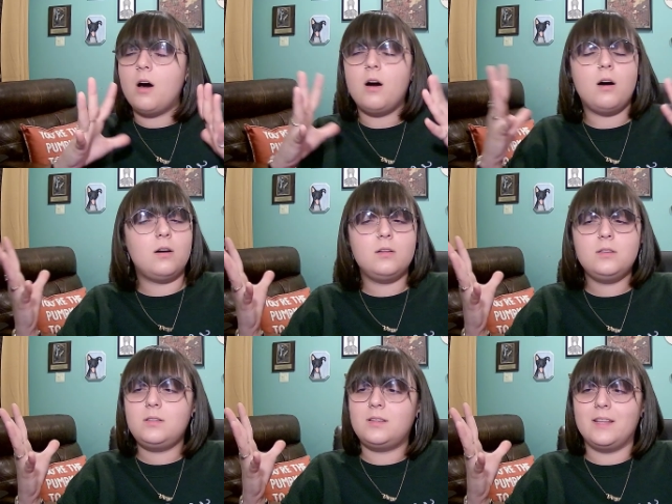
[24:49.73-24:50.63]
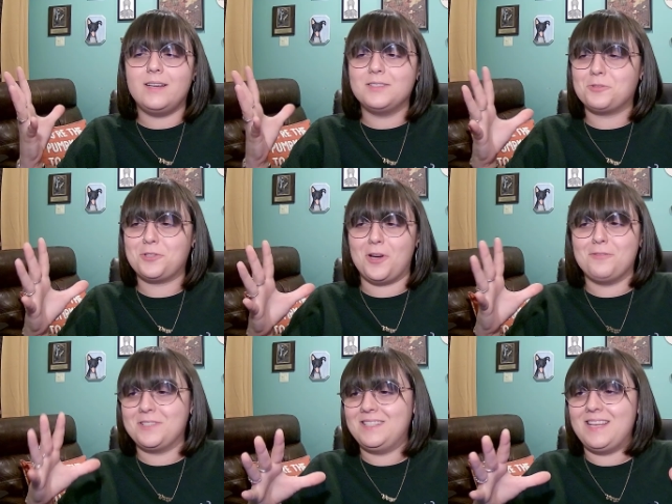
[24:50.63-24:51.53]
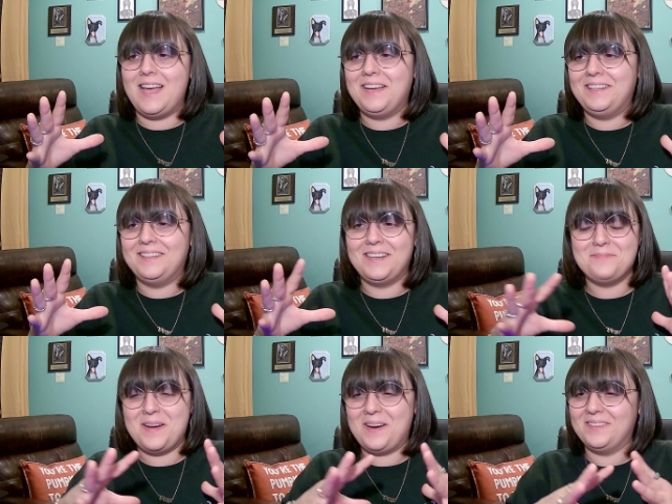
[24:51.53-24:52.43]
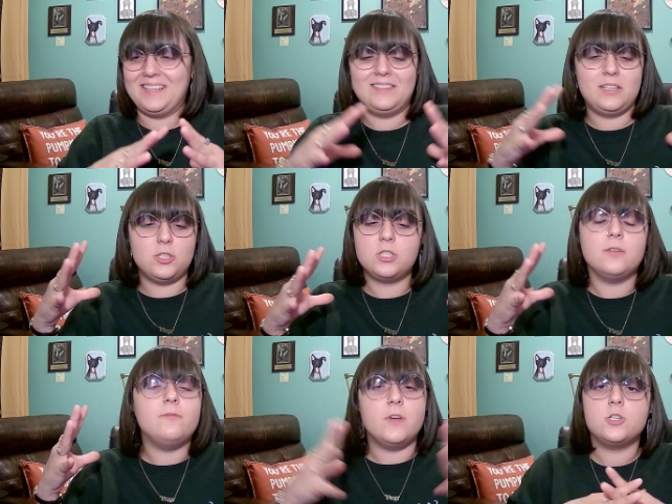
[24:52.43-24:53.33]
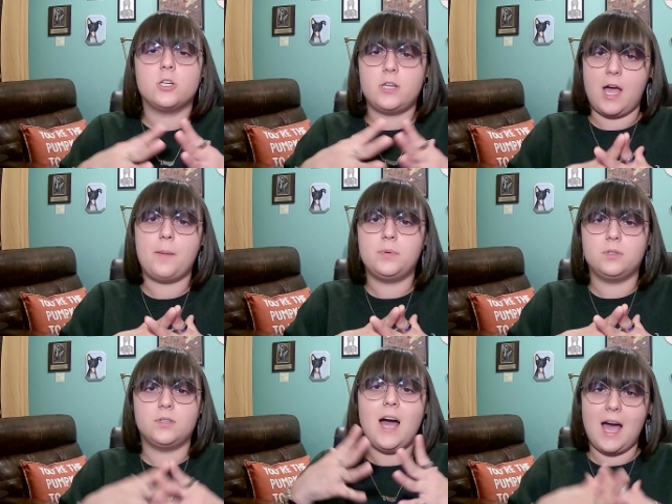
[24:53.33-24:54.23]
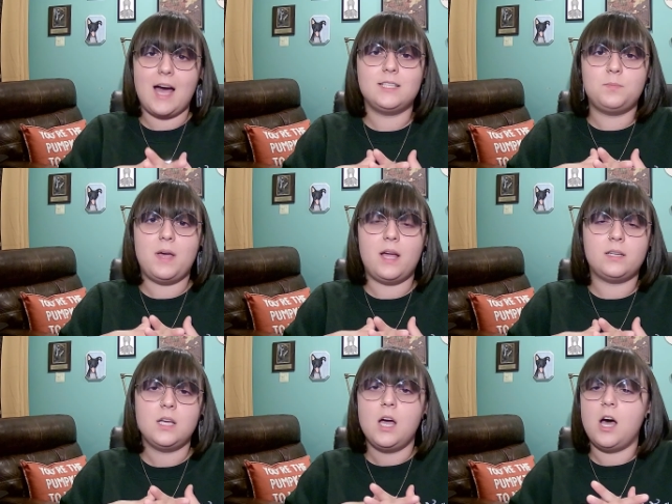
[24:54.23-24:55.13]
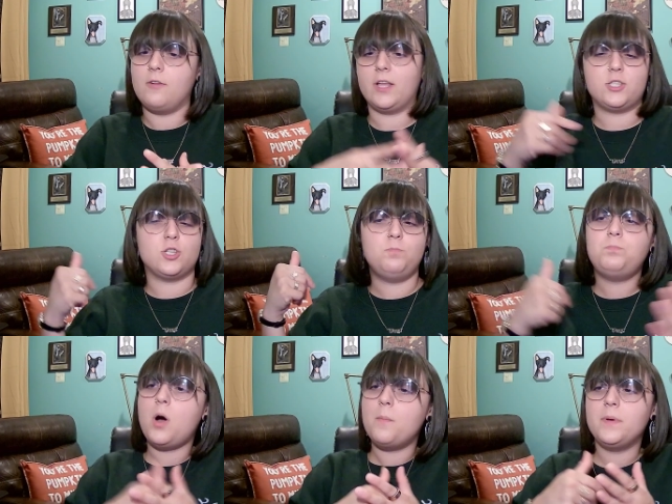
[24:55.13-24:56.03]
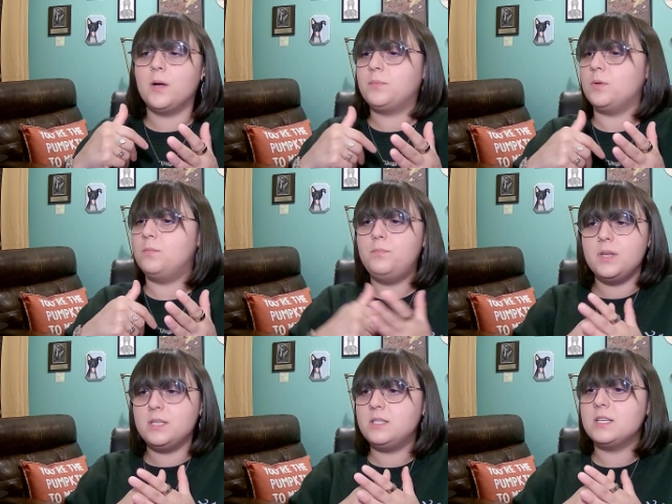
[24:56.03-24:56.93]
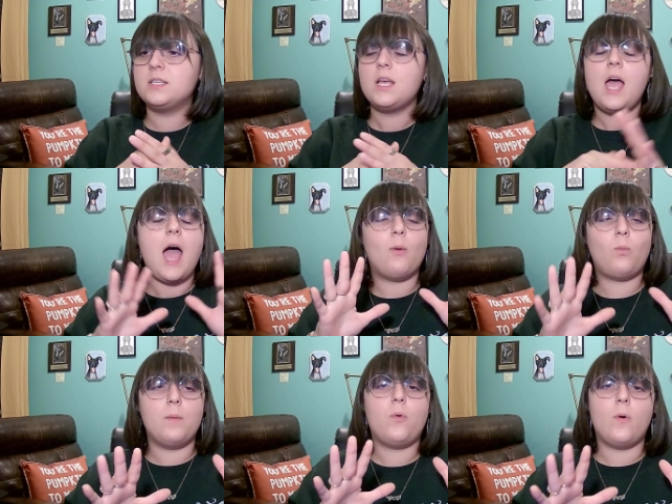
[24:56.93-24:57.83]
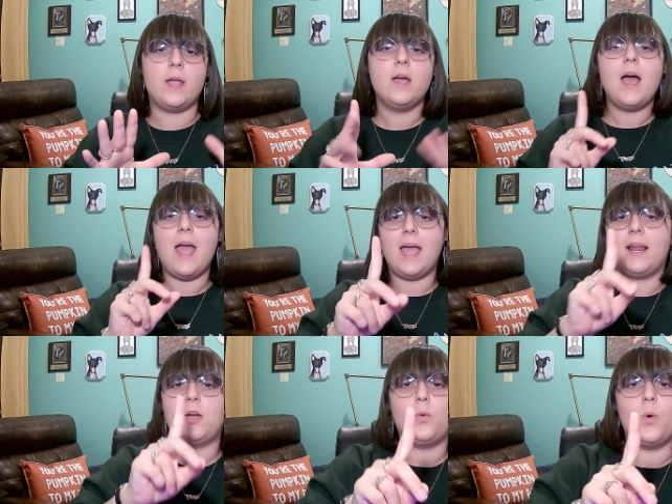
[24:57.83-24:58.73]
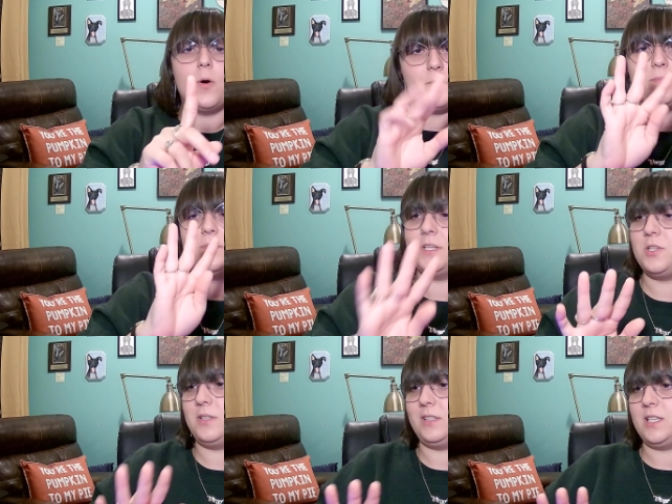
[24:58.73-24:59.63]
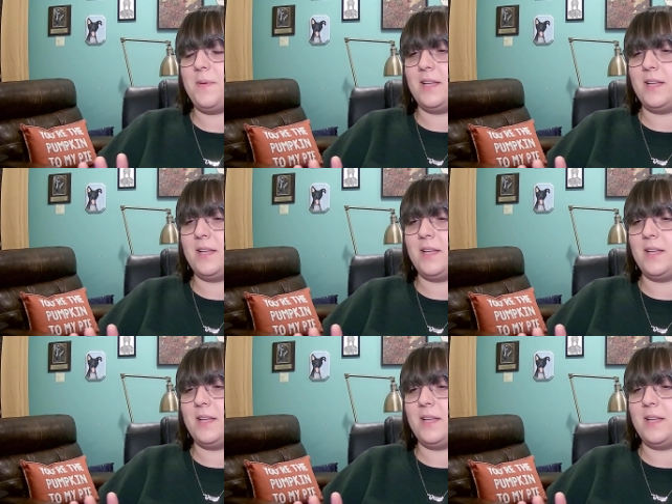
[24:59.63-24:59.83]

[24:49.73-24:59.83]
all of the things Rashawn was saying about, like, just the venture capital aspect of, like, just pumping up the business. At one point, and I quote, this is what this man